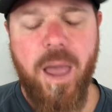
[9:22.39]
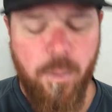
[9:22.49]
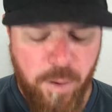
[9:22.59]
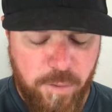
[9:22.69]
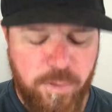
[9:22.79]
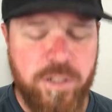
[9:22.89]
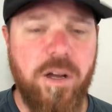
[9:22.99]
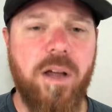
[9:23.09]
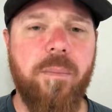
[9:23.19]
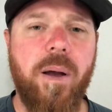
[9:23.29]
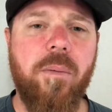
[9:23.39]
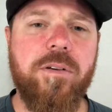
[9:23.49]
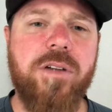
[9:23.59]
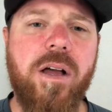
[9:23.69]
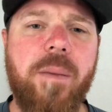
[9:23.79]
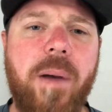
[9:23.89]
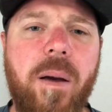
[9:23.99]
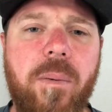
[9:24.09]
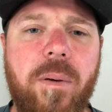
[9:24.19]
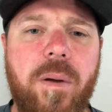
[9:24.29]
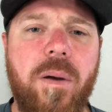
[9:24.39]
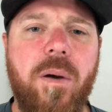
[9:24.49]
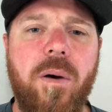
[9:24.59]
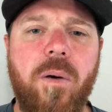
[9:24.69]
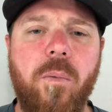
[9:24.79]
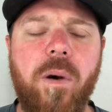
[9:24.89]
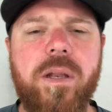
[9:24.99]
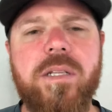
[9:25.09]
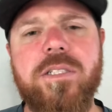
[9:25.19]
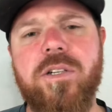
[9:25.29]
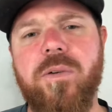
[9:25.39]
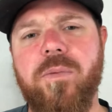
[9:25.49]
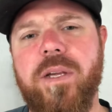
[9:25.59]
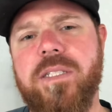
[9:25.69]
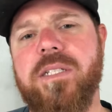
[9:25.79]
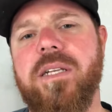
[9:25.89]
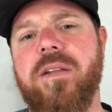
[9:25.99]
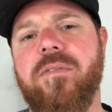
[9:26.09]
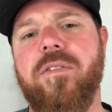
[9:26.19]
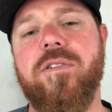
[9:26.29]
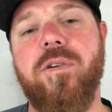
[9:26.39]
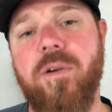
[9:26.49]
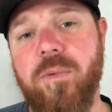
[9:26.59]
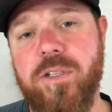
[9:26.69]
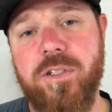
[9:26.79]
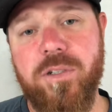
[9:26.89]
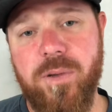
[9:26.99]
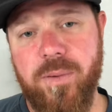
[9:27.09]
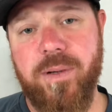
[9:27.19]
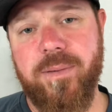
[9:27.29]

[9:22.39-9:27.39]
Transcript: And what are we talking about? We're talking about what is your reasoning for doing what you're doing?